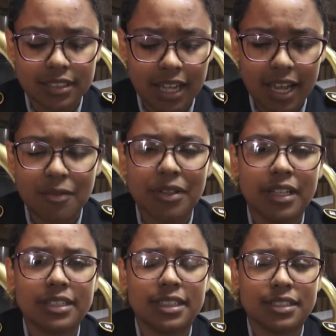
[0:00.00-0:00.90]
that
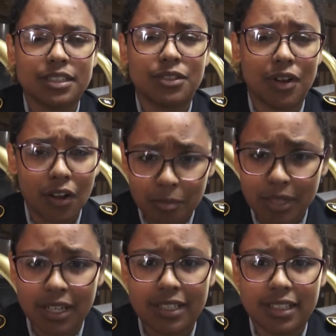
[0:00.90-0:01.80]
everything centered around
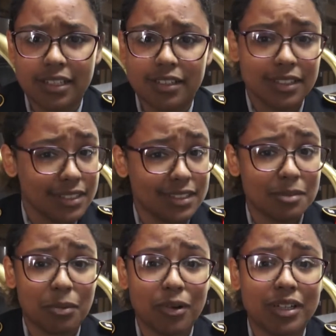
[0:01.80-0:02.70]
being a leader is
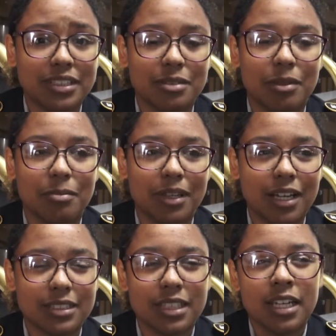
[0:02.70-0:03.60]
important to me,
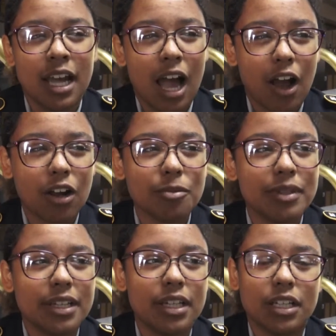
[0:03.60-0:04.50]
because how are
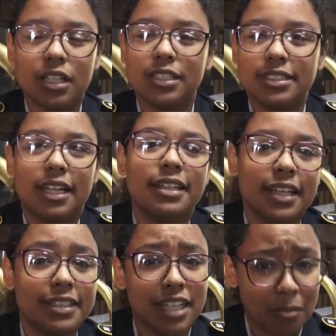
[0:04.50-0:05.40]
we going to set the
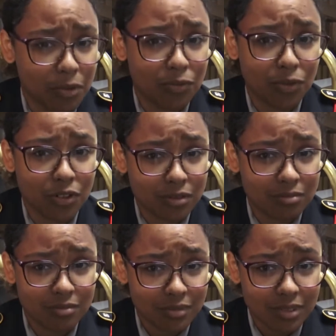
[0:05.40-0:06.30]
example for
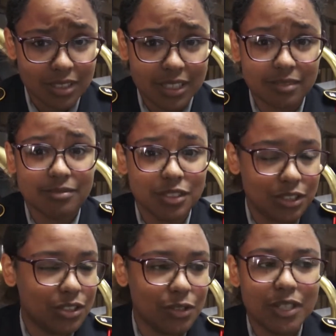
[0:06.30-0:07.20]
the
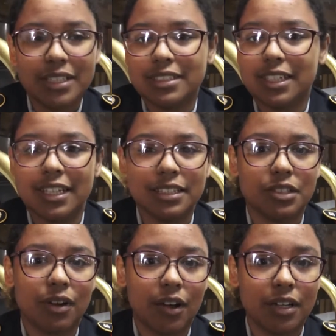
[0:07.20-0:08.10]
students and kids
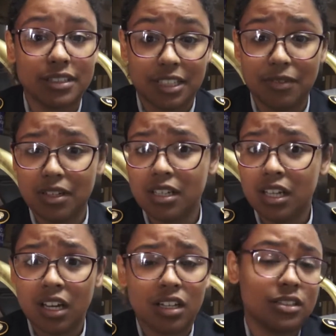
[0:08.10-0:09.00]
around us, even
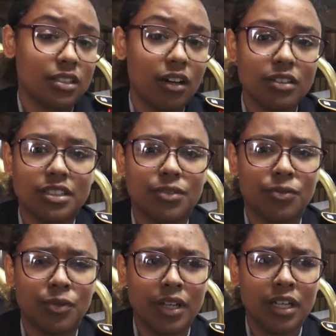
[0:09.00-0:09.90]
adults, if
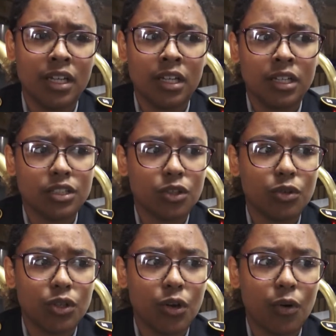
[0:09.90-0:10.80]
we don't
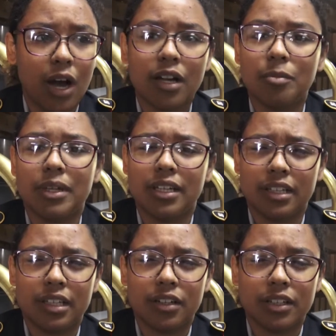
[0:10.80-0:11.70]
know how to be a
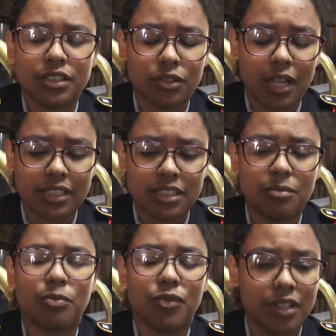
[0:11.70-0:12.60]
leader? And so that's
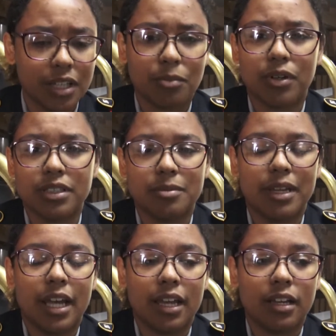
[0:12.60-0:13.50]
really important to
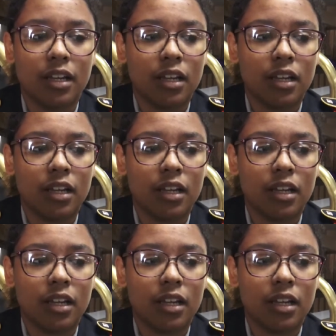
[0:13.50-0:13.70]
me. And